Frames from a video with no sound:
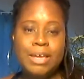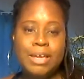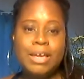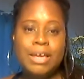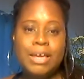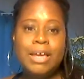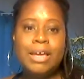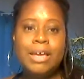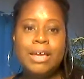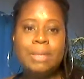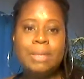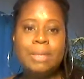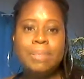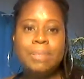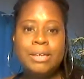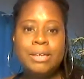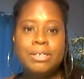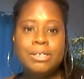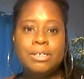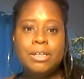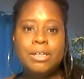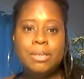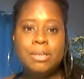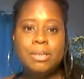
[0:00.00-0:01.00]
It
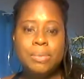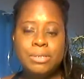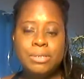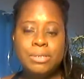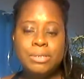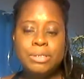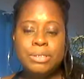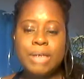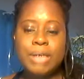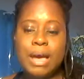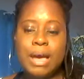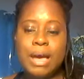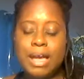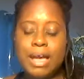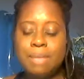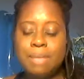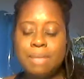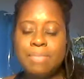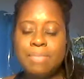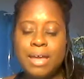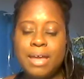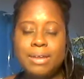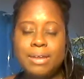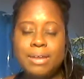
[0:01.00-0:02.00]
basically was a time
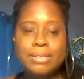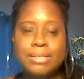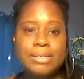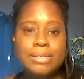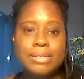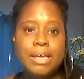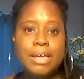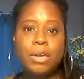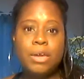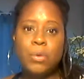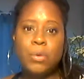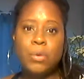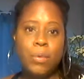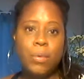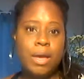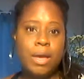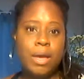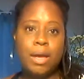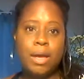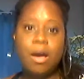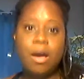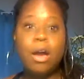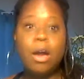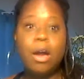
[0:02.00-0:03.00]
that has taken
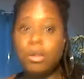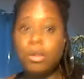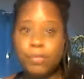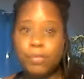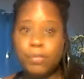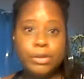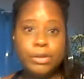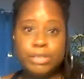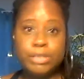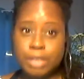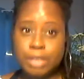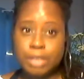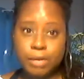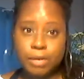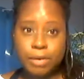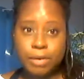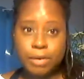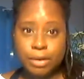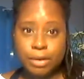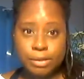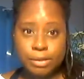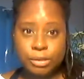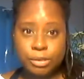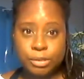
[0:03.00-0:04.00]
away all of your
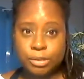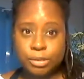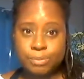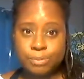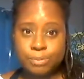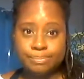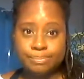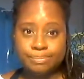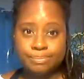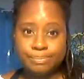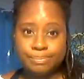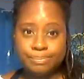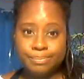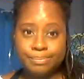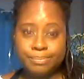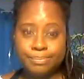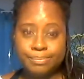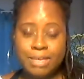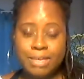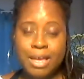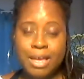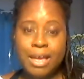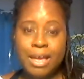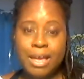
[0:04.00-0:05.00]
sacredness.
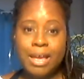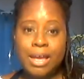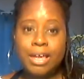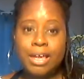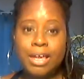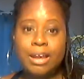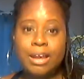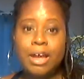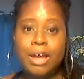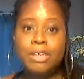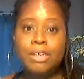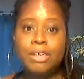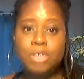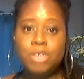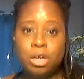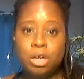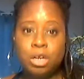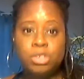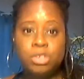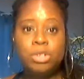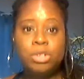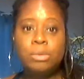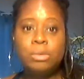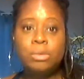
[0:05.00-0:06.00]
It
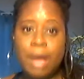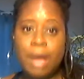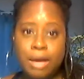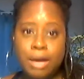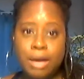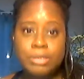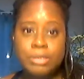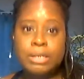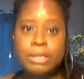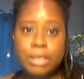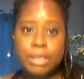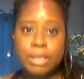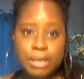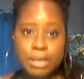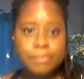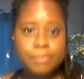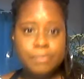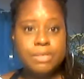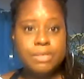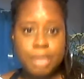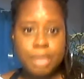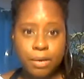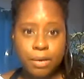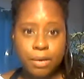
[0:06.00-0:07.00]
untaught you how to live
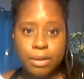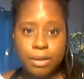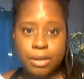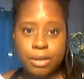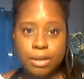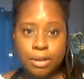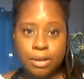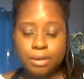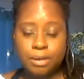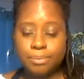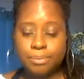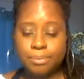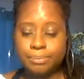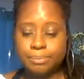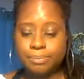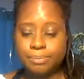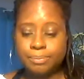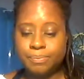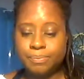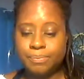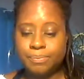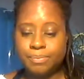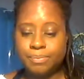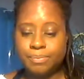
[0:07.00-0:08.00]
sacredly.
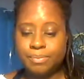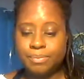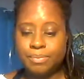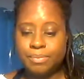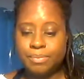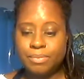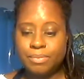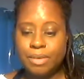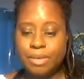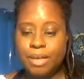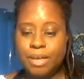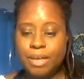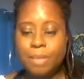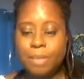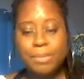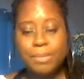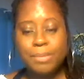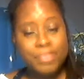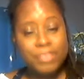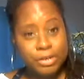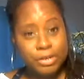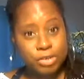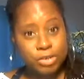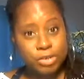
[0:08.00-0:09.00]

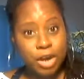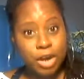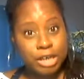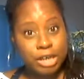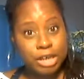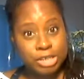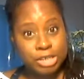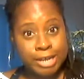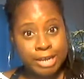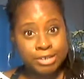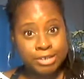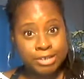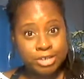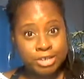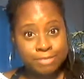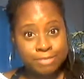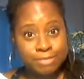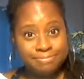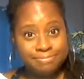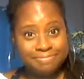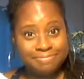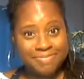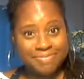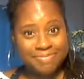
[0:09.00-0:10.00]
But things are changing,
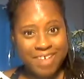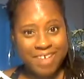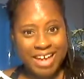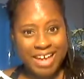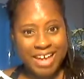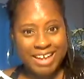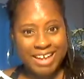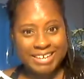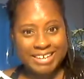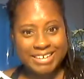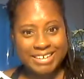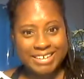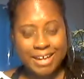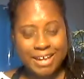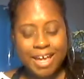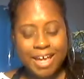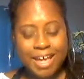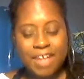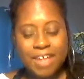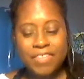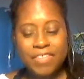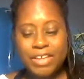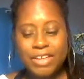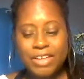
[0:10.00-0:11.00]
right?
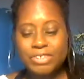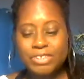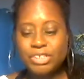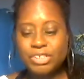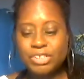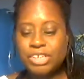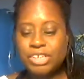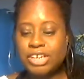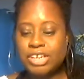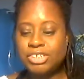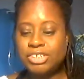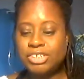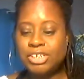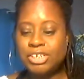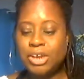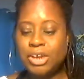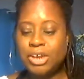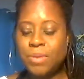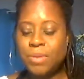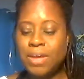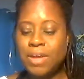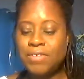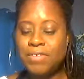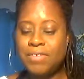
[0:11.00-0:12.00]
Things are changing,
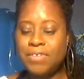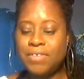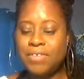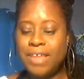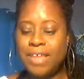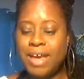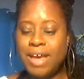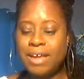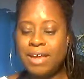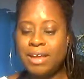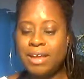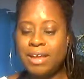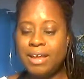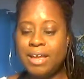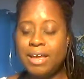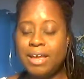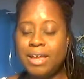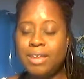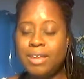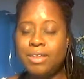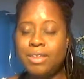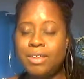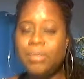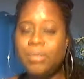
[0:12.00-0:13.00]
hooray for that.
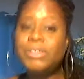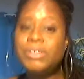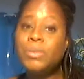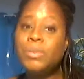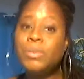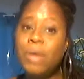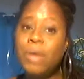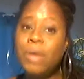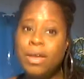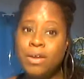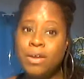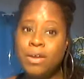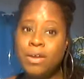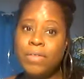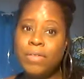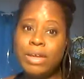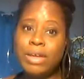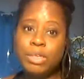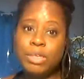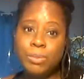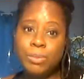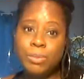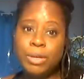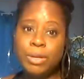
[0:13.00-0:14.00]
And the reason why I know that
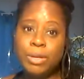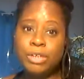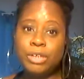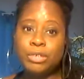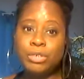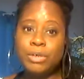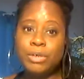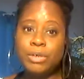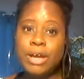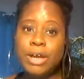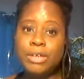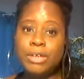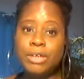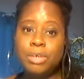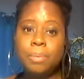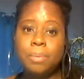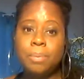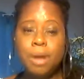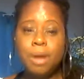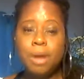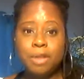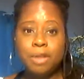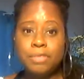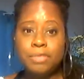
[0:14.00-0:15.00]
is because you guys are
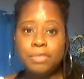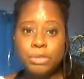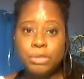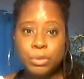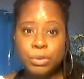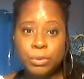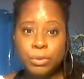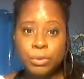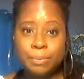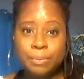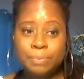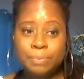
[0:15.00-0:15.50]
part of this group